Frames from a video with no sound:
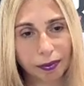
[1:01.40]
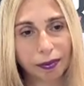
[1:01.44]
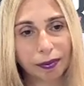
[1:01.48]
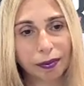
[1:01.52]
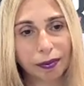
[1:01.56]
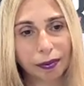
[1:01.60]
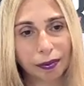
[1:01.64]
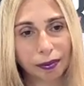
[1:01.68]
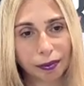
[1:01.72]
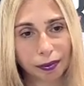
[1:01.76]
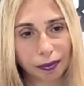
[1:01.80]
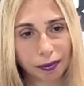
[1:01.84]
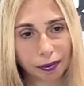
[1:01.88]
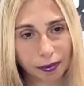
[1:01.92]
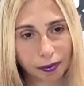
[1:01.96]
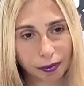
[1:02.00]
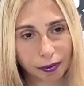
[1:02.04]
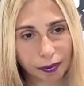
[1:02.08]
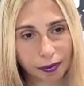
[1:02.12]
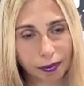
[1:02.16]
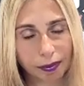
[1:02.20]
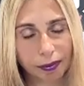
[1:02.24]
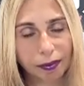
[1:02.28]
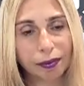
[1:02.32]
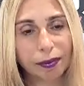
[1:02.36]

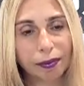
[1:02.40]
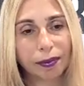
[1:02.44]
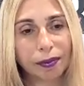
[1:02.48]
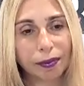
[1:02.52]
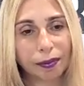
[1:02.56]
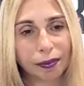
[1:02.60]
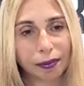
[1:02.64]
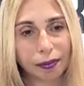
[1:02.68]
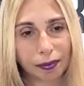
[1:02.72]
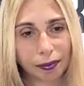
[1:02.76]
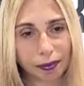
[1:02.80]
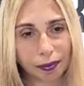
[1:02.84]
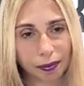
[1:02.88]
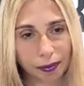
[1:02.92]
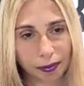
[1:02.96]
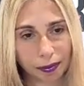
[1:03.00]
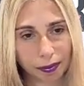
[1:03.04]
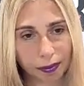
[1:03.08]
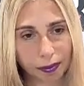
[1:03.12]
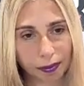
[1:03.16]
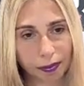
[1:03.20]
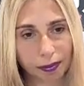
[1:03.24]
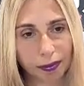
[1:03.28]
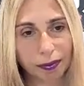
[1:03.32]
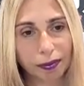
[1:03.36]

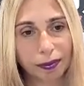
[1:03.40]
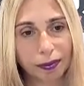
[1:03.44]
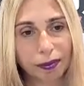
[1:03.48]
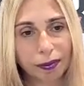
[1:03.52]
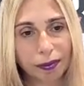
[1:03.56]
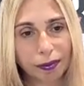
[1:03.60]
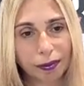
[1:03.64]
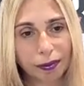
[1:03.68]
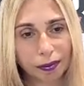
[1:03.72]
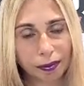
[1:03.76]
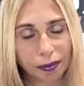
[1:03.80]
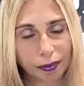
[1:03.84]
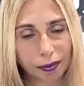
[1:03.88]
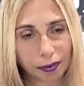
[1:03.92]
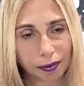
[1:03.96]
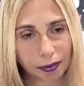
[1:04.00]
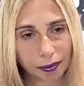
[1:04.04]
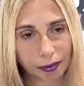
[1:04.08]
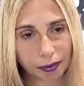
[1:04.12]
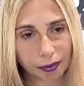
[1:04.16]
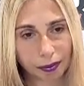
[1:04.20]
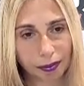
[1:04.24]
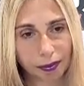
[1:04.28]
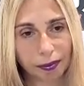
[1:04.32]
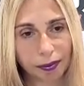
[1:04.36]

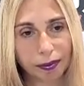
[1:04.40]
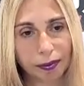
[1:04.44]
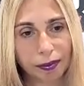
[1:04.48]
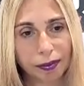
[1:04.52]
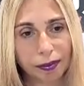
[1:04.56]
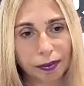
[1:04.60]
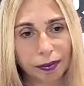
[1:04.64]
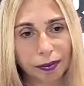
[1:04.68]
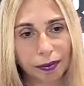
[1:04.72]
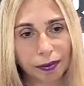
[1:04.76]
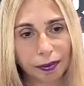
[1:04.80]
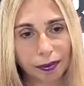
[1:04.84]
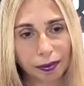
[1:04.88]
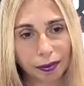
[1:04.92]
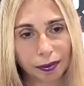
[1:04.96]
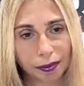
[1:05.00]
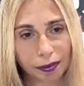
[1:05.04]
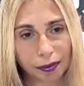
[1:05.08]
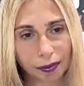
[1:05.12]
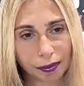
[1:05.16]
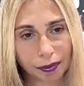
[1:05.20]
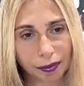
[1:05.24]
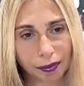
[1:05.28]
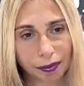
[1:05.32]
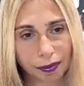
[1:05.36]

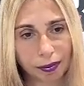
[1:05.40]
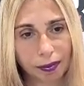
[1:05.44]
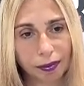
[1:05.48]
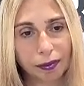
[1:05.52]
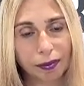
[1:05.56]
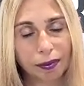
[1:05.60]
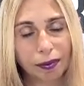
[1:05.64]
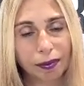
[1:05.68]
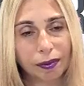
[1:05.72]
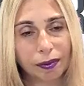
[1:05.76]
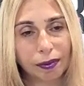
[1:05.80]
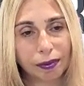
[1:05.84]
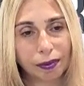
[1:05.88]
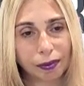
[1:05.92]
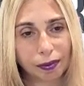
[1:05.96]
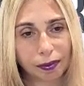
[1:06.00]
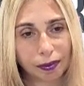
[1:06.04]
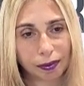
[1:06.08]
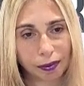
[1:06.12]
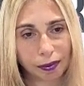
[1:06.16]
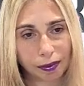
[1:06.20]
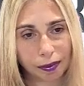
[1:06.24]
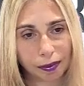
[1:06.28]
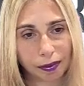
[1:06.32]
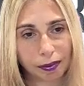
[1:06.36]

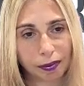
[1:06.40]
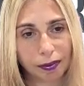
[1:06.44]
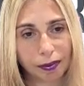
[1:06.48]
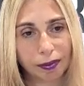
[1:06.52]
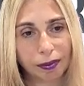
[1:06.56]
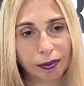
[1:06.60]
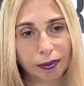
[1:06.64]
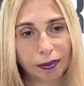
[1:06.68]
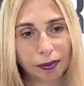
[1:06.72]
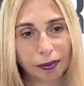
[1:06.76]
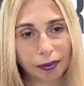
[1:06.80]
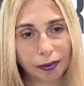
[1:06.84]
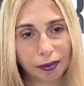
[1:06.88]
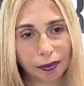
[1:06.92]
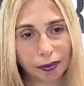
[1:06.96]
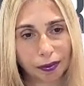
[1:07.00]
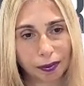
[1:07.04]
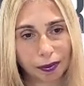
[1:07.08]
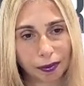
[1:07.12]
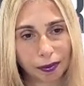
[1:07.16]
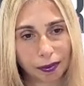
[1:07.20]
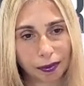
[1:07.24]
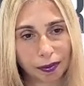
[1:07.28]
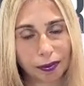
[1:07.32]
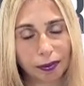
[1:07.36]

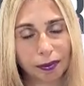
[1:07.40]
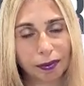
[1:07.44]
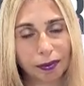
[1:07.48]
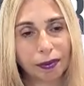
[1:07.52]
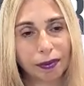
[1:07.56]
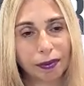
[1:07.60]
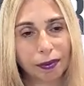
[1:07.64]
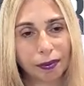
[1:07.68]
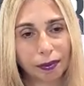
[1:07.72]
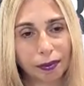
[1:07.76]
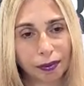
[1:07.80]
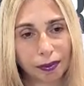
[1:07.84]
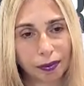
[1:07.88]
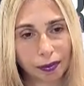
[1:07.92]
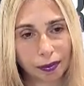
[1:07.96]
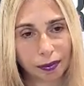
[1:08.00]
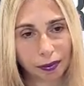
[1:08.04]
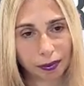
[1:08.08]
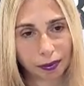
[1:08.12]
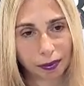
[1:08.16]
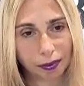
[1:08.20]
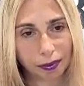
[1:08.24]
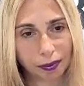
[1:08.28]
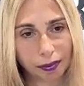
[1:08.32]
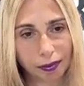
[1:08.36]

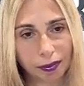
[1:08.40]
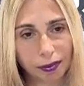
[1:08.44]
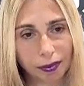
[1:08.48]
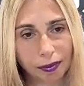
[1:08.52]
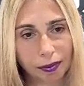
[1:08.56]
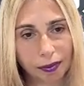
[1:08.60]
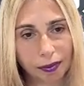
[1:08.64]
(silent)